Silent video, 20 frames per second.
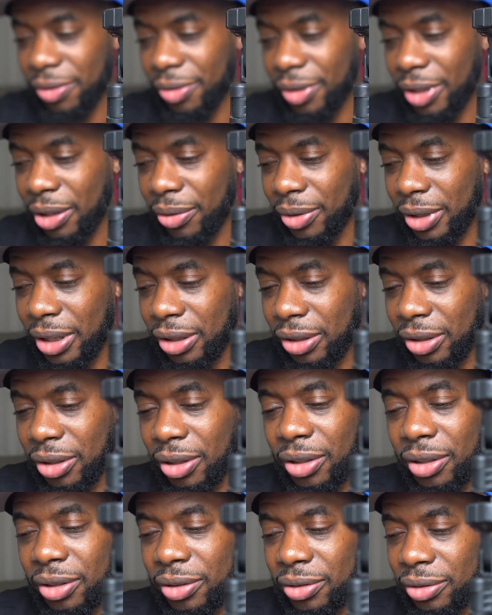Forgot what that's
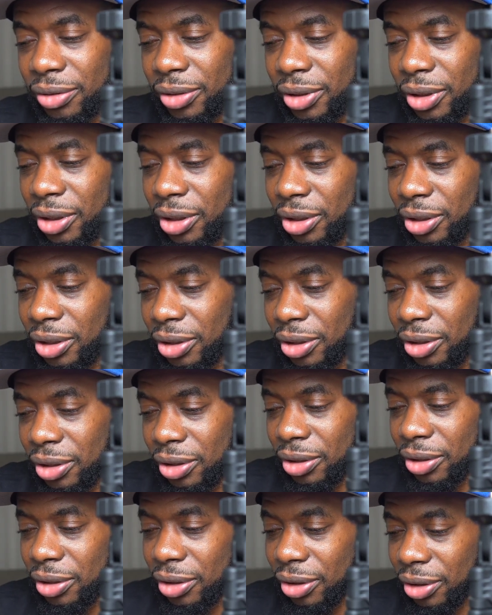called.
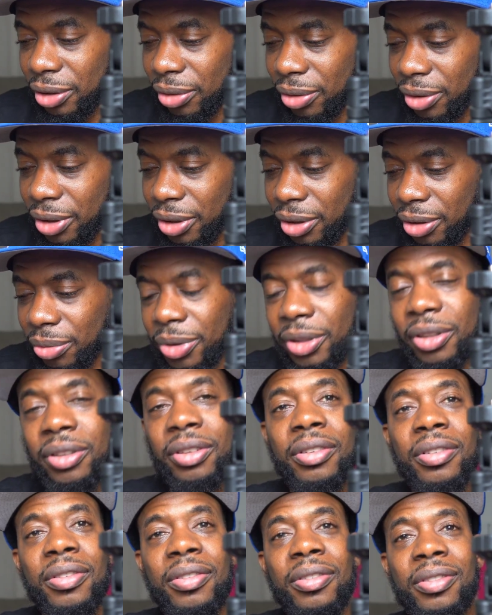Don't kill me,
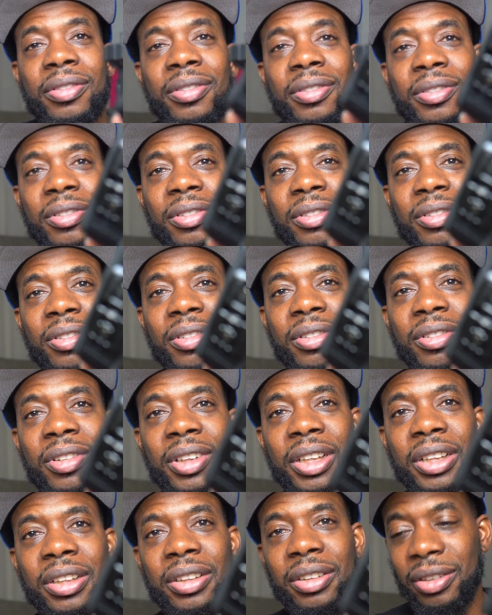
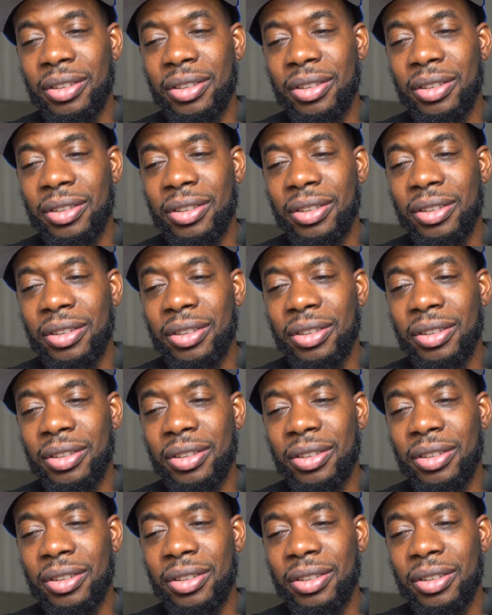right?